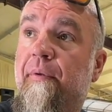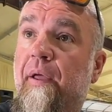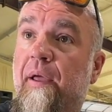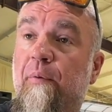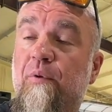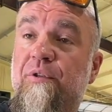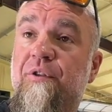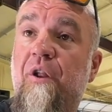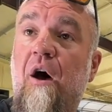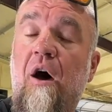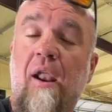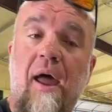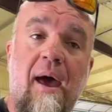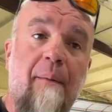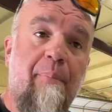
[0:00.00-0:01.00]
It was not
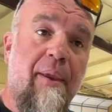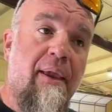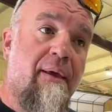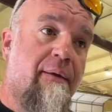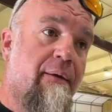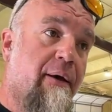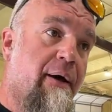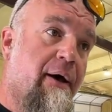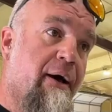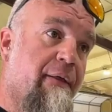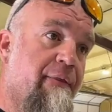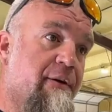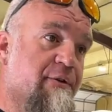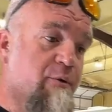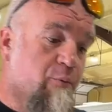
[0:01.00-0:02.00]
happy.
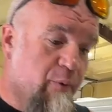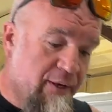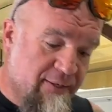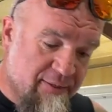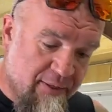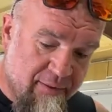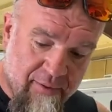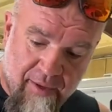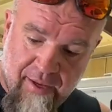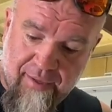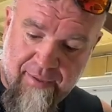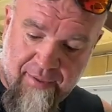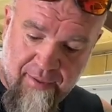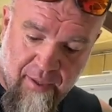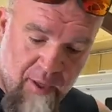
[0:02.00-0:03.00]
There's a reason
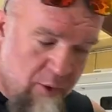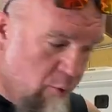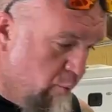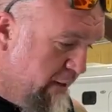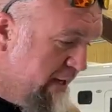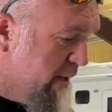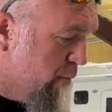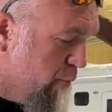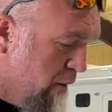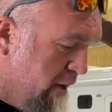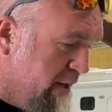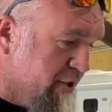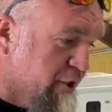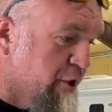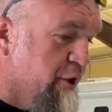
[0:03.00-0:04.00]
that we didn't run
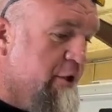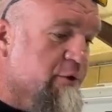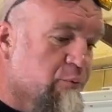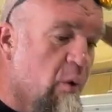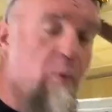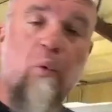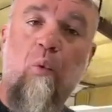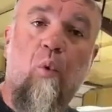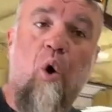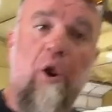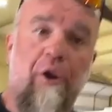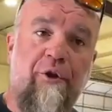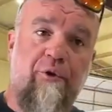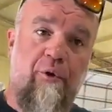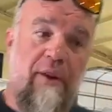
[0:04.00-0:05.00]
as good as what we
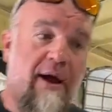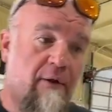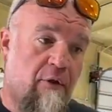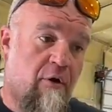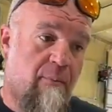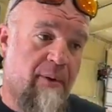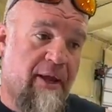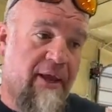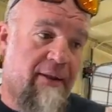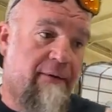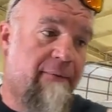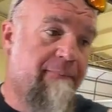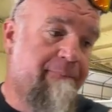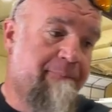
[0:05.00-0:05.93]
wanted to at Outlaw Armageddon.